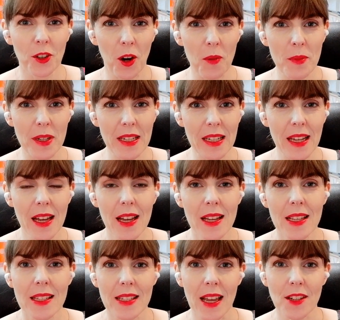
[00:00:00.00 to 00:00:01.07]
comedy
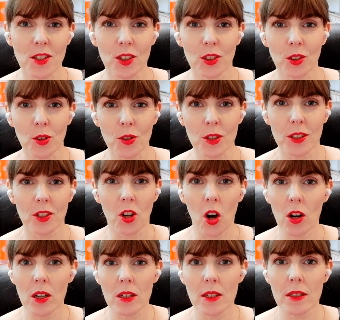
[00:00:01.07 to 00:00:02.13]
Santa Claus
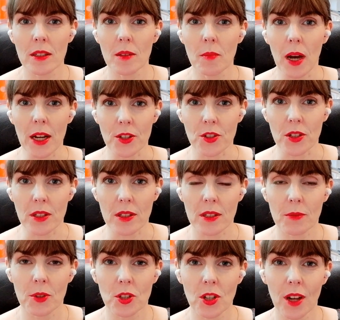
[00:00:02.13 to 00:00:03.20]
Conquers the Martians,
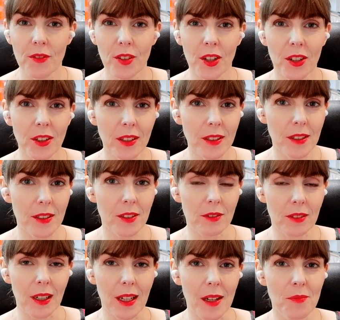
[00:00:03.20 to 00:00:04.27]
which I've heard
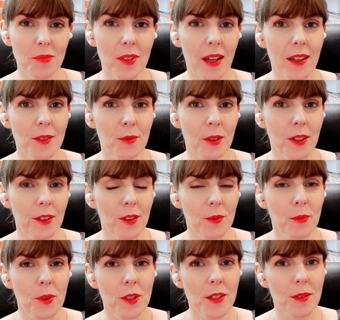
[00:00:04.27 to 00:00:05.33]
described as one of the
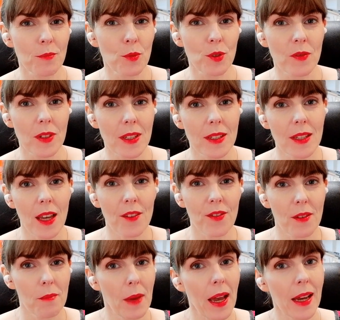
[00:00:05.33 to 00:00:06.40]
worst movies
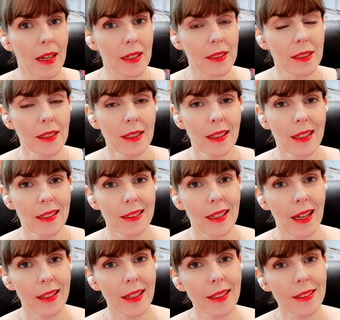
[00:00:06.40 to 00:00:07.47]
ever made.
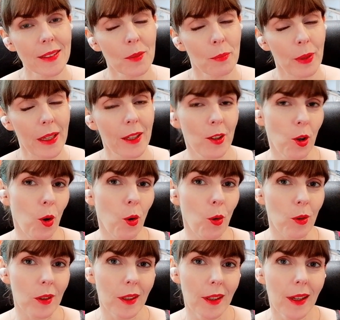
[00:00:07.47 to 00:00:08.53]
Now that is a big
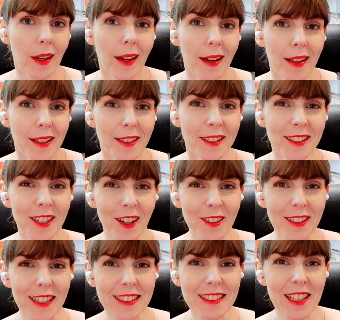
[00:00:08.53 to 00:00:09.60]
call. So
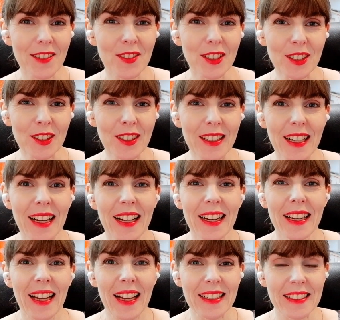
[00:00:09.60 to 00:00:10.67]
let's have a look
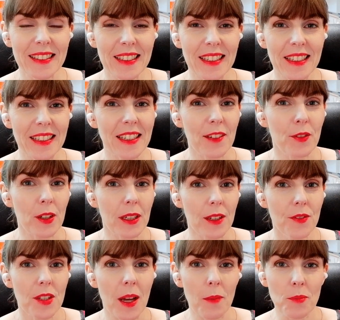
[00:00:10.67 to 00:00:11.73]
and see if it
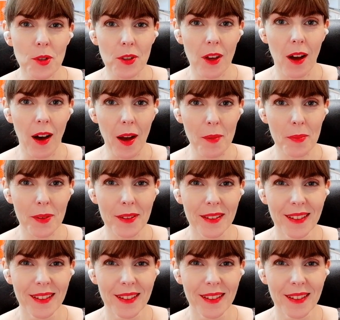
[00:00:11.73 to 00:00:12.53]
lives up to the hype.